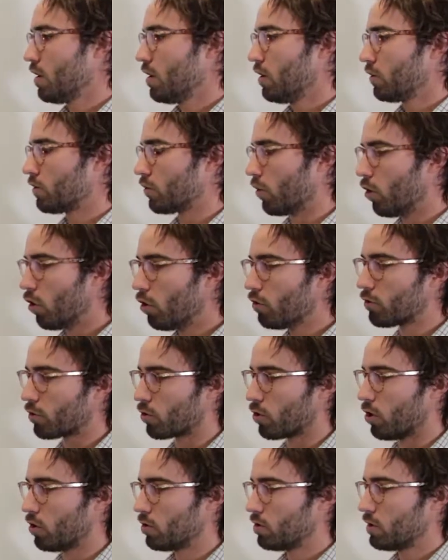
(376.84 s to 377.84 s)
So
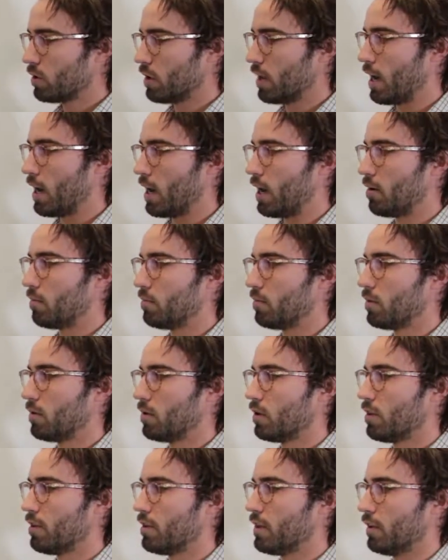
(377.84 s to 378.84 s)
overall,
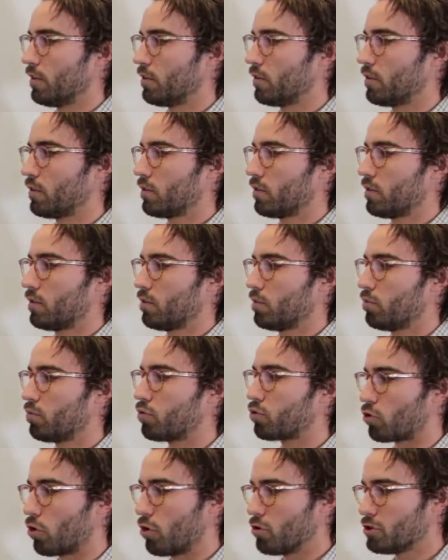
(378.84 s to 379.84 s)
this
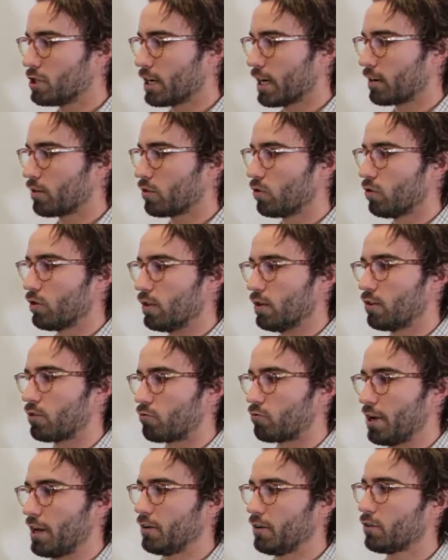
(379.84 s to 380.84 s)
project or this
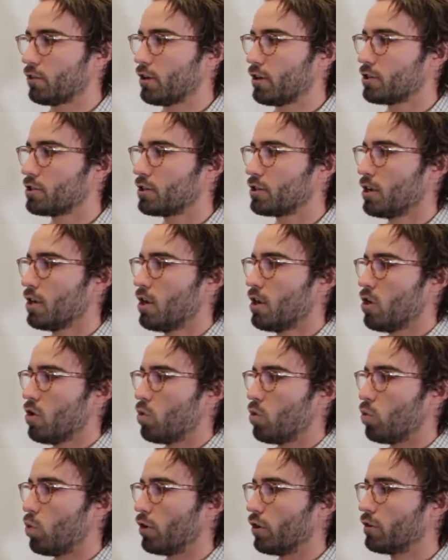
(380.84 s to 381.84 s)
research
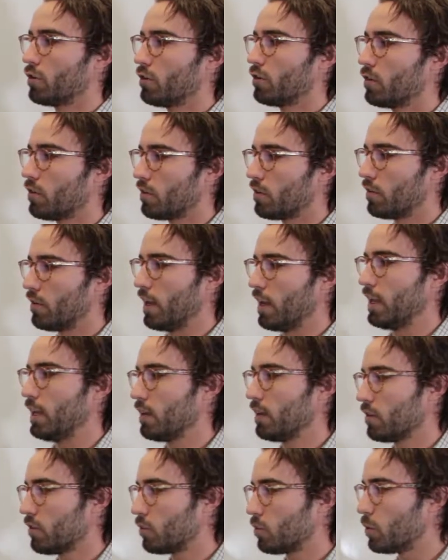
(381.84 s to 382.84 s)
wanted to
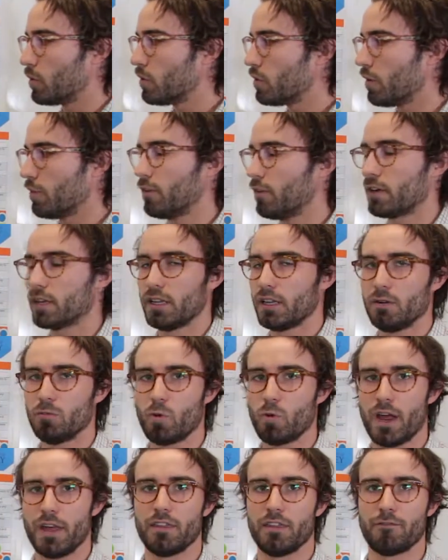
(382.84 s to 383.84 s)
see specifically
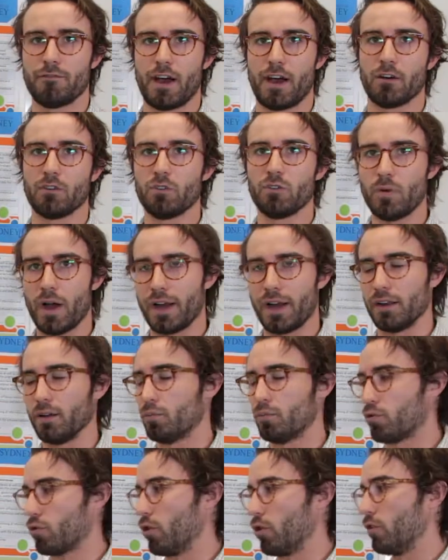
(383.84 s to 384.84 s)
where the
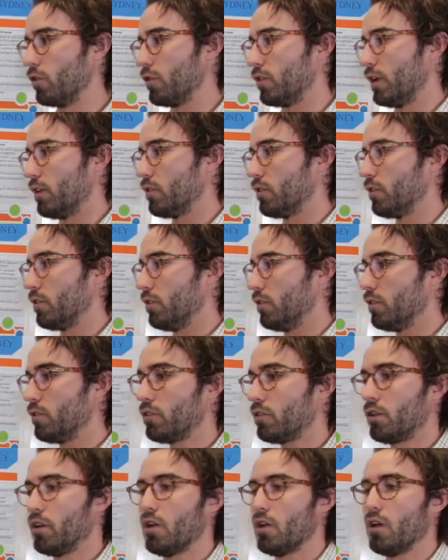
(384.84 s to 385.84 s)
value-added processes